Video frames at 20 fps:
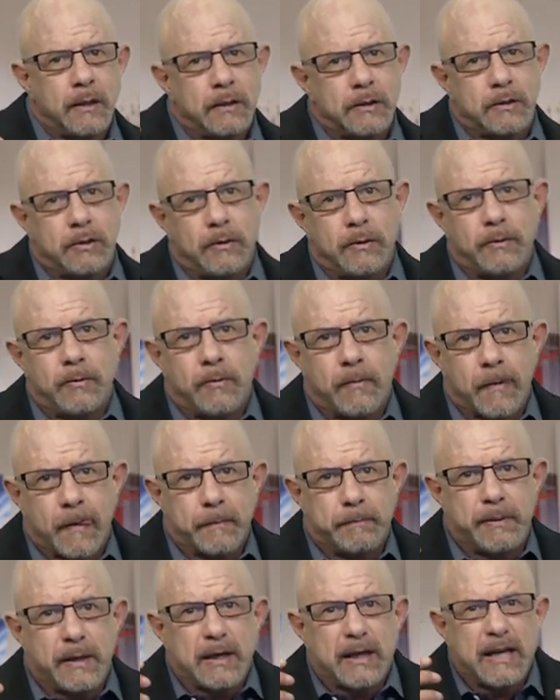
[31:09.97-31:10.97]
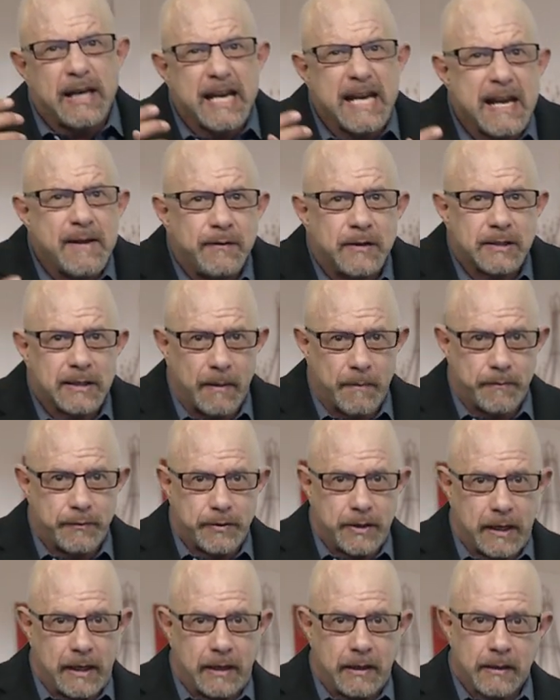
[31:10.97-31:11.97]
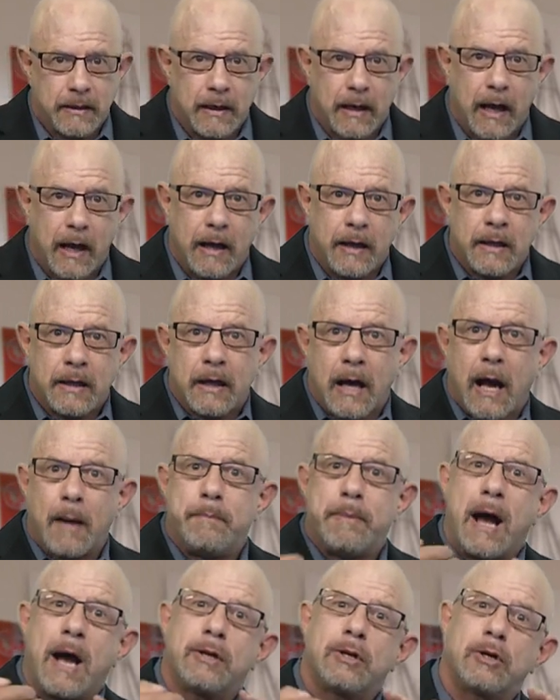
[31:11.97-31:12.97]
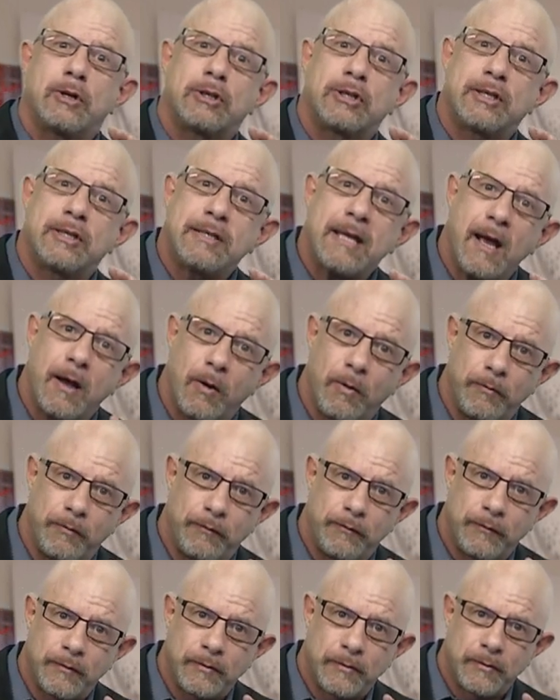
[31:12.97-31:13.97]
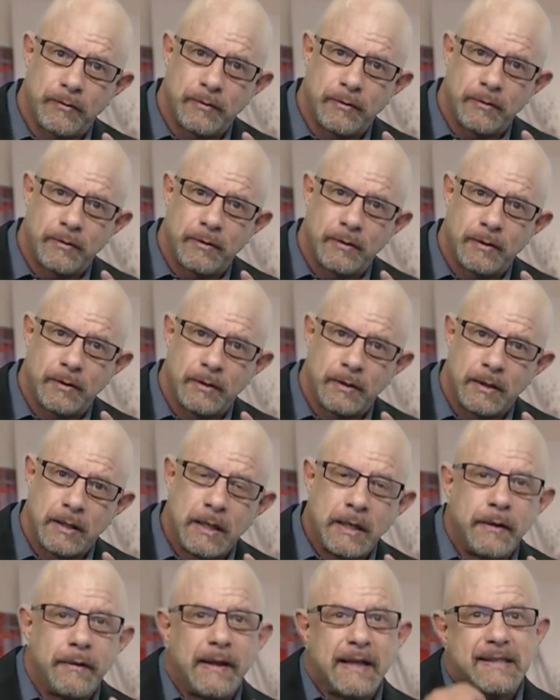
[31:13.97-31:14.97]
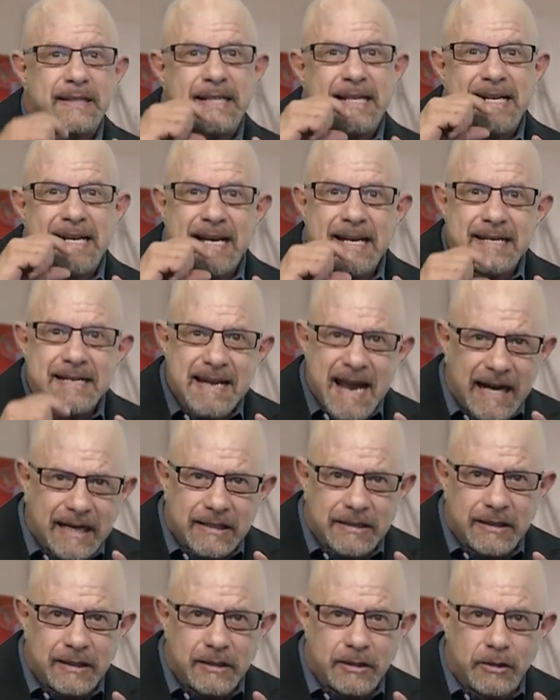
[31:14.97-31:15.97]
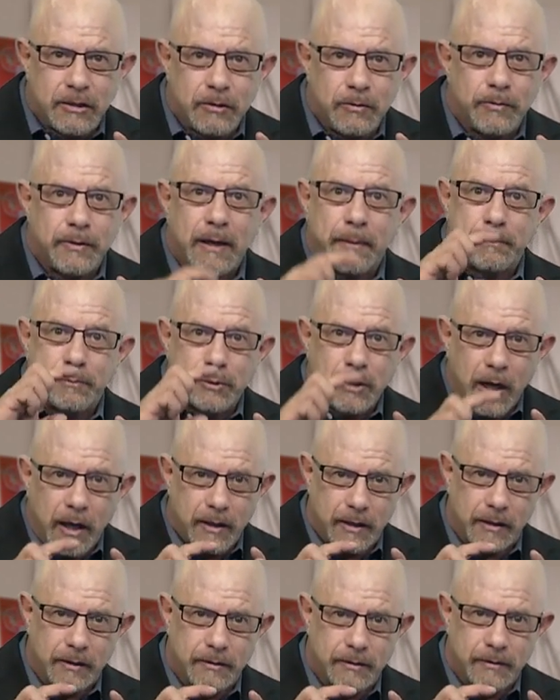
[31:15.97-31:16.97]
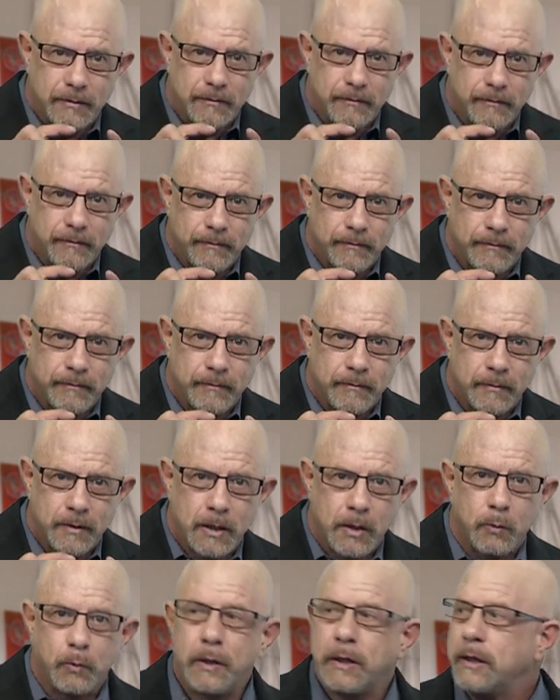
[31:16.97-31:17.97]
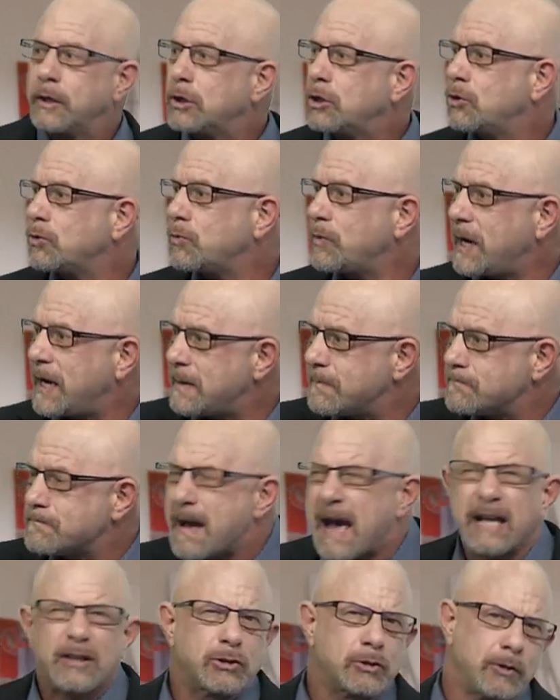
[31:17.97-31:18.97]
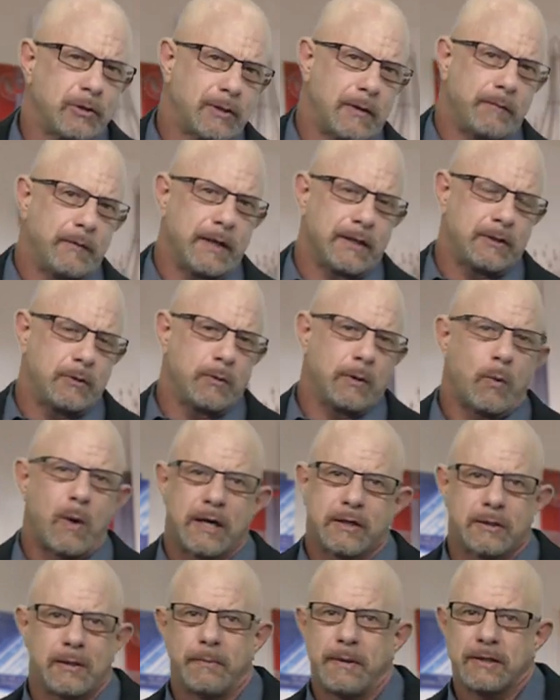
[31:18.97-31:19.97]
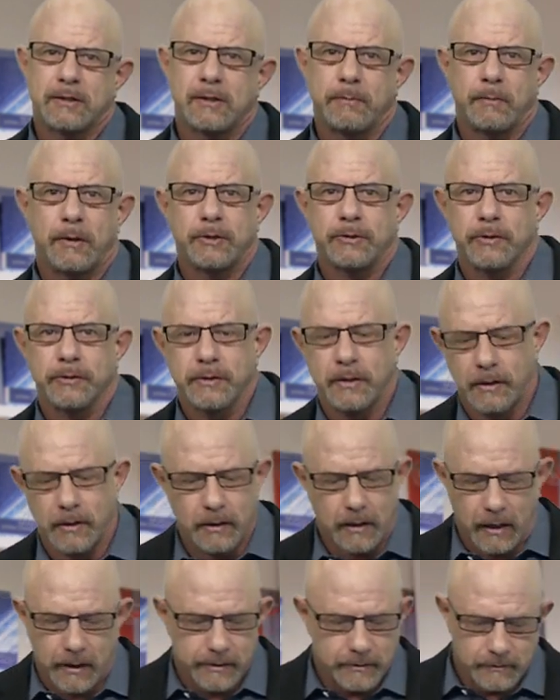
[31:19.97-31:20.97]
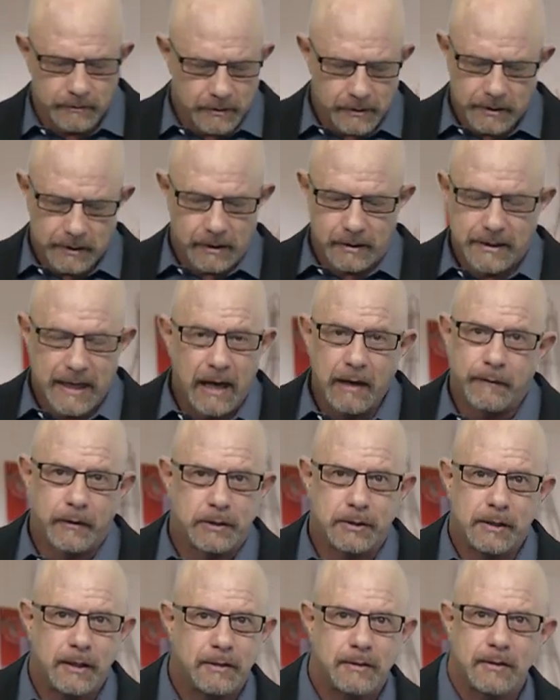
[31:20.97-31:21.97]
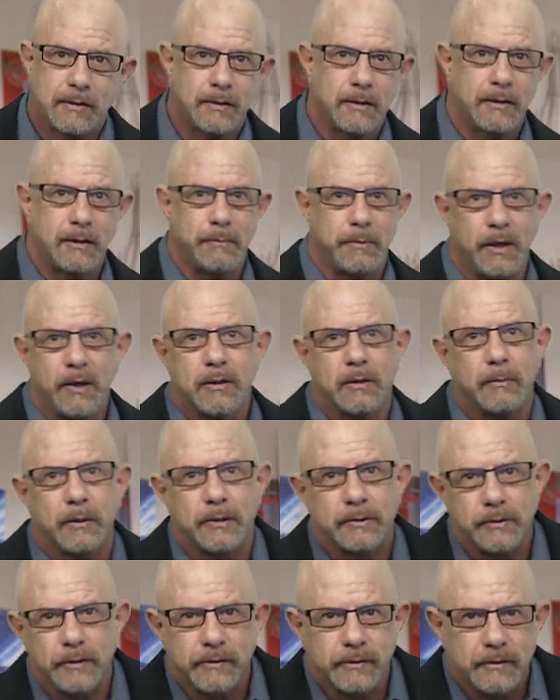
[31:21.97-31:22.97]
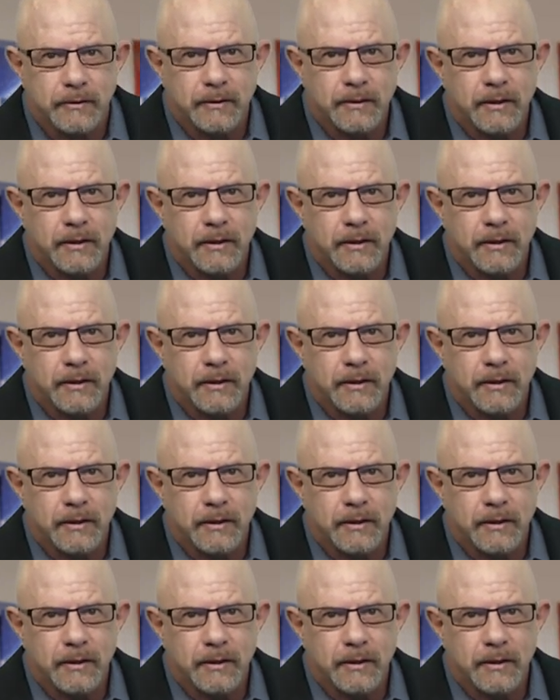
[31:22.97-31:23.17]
to believe something about yourself that's connected to their product. One of the great masters of this, you want to watch the best commercials in television, it's the beer commercials.